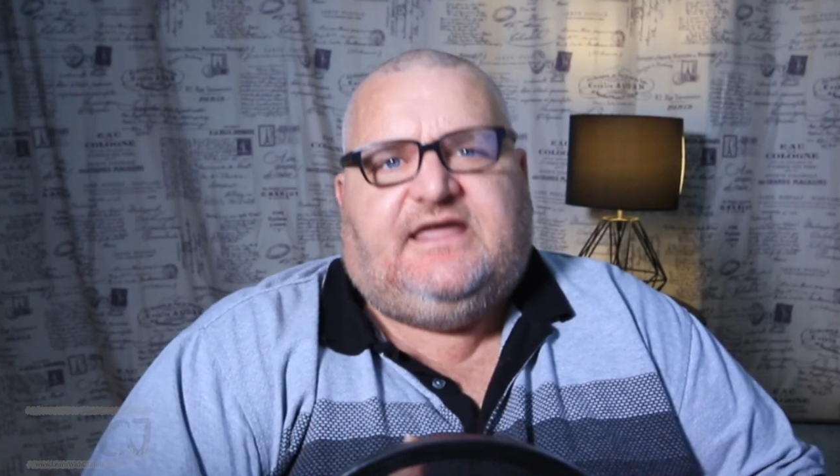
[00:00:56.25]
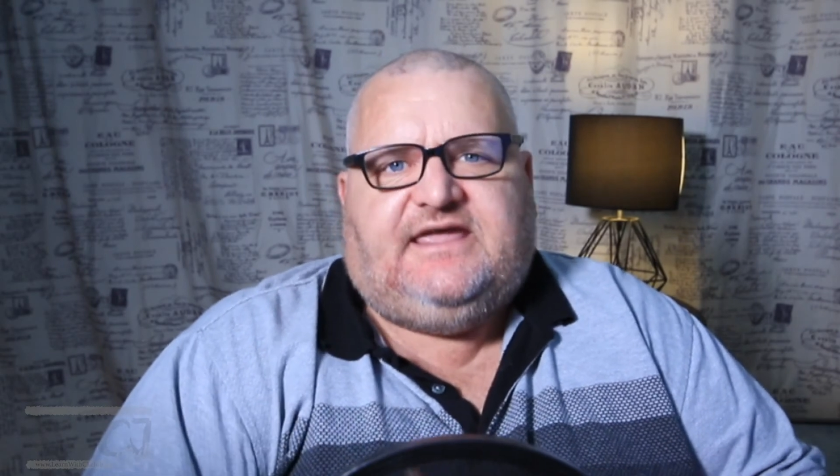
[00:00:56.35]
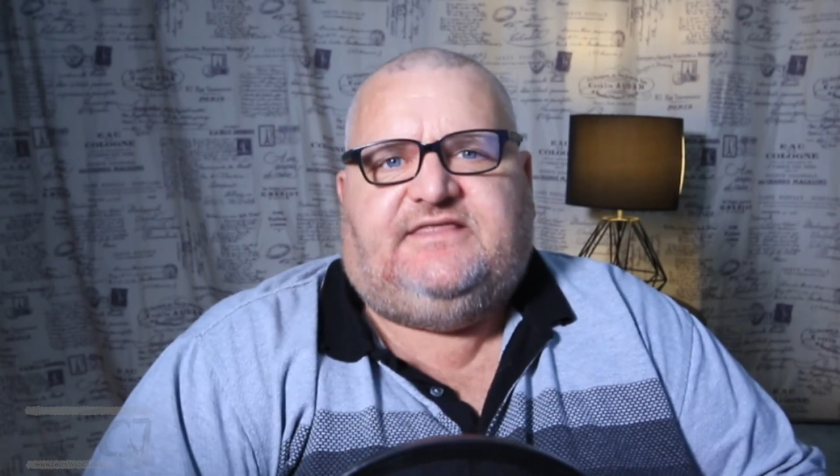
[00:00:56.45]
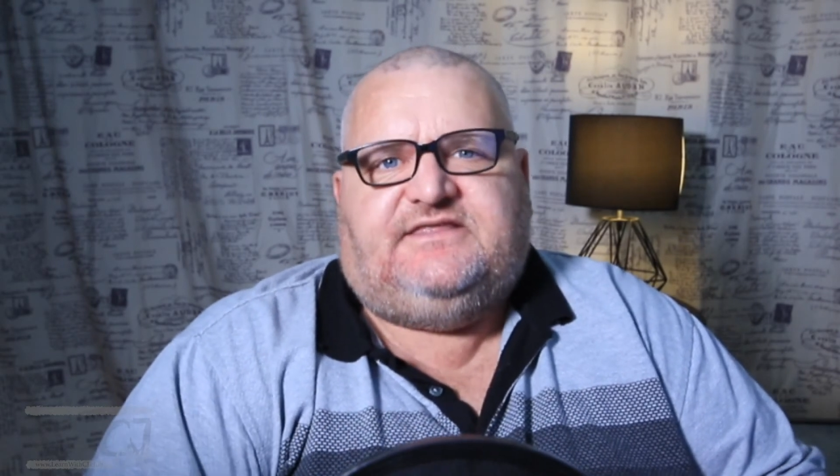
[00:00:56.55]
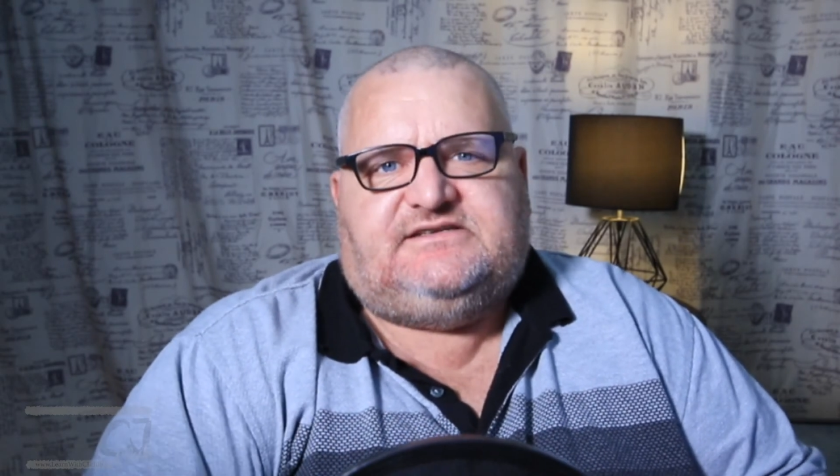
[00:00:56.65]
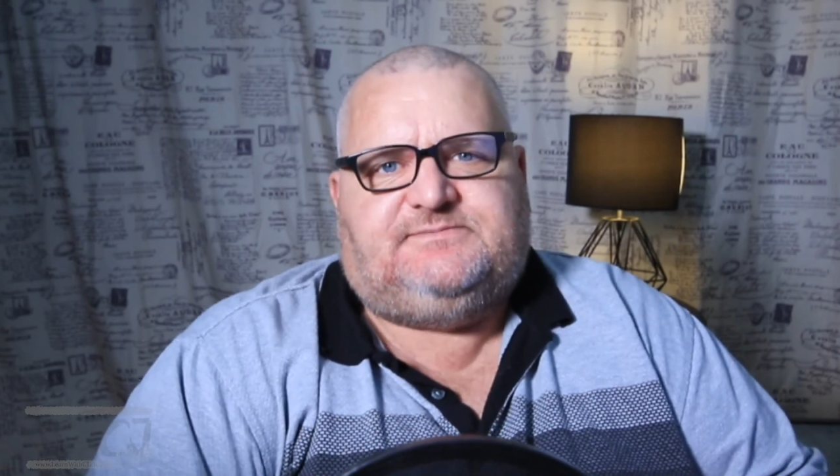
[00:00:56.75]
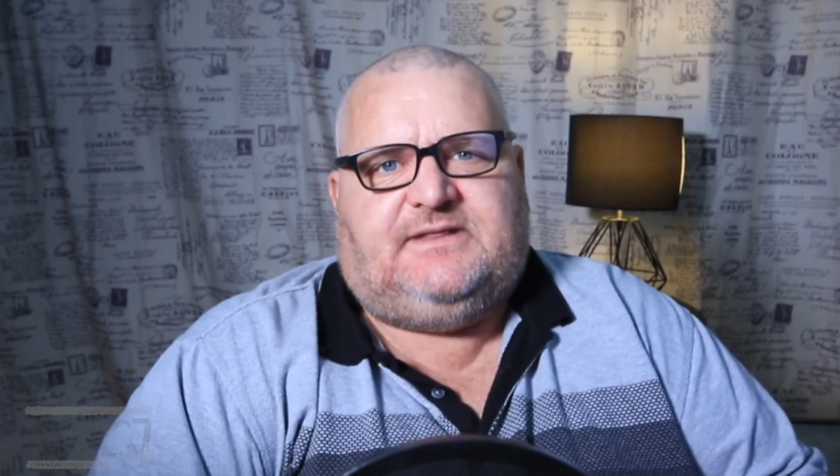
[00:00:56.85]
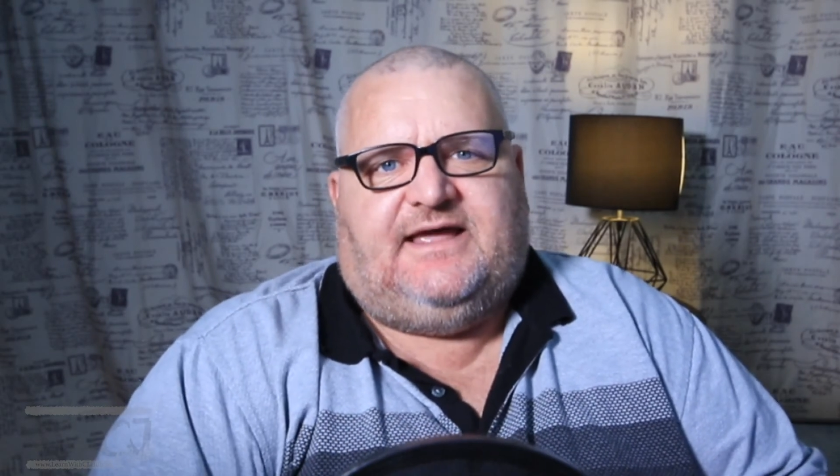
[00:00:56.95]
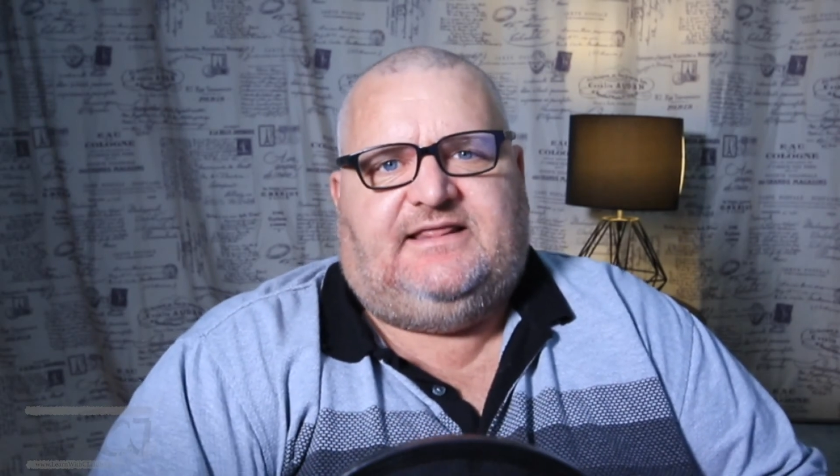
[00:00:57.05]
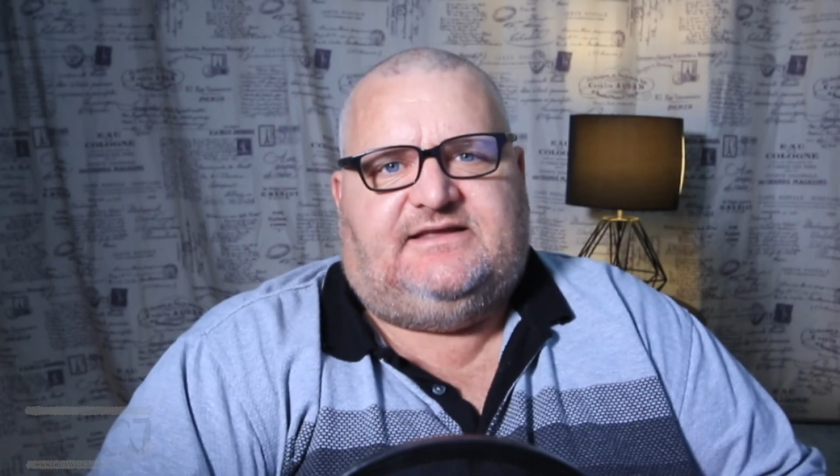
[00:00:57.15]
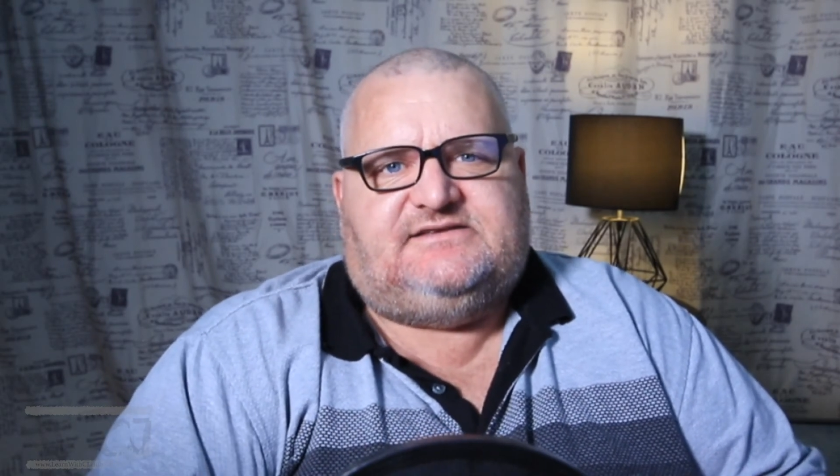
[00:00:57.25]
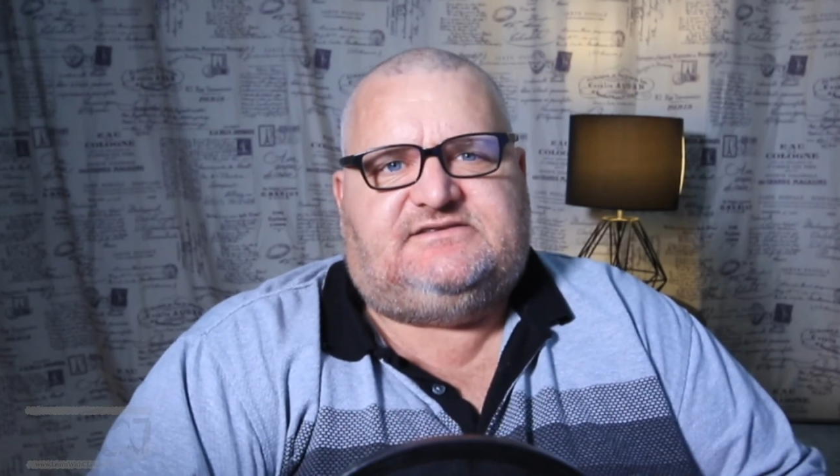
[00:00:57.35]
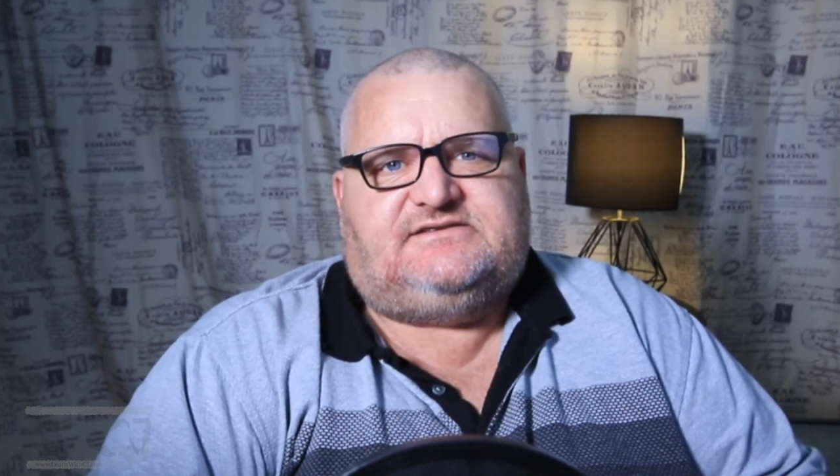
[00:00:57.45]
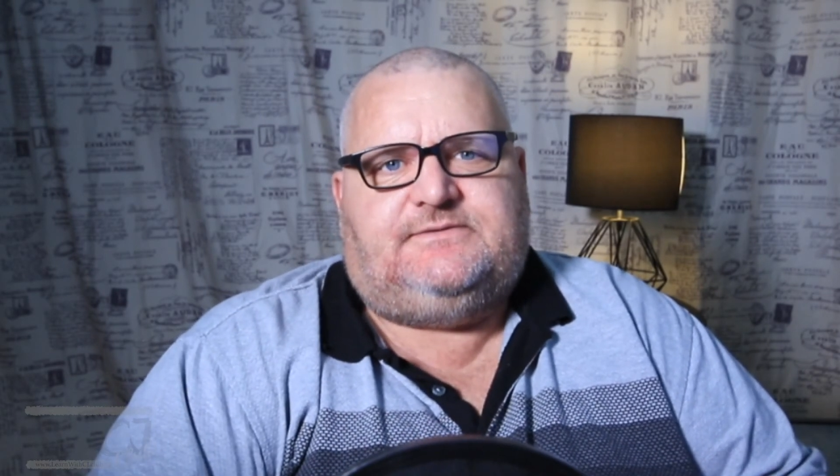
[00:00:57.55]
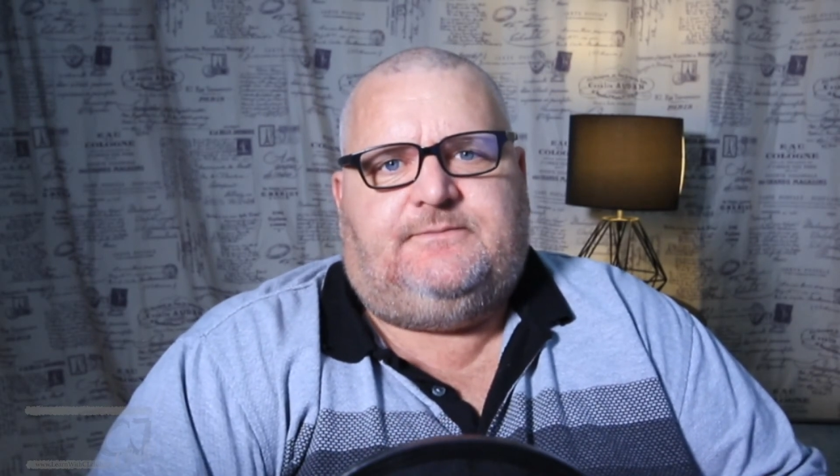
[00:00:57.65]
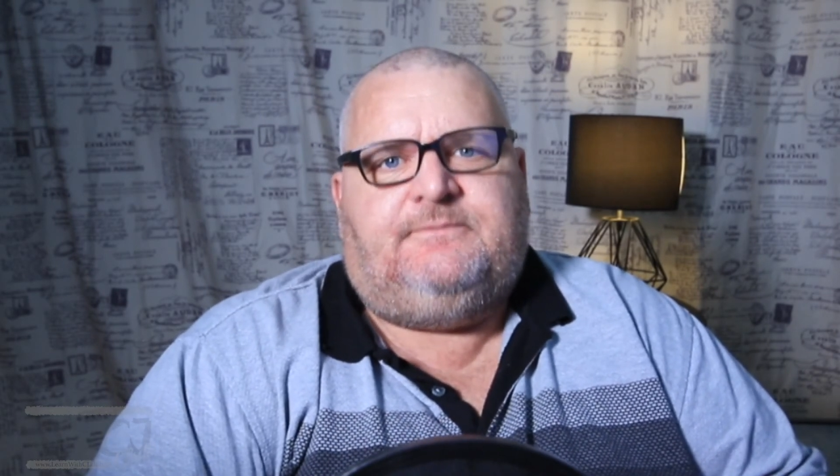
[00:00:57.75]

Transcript: in this playlist.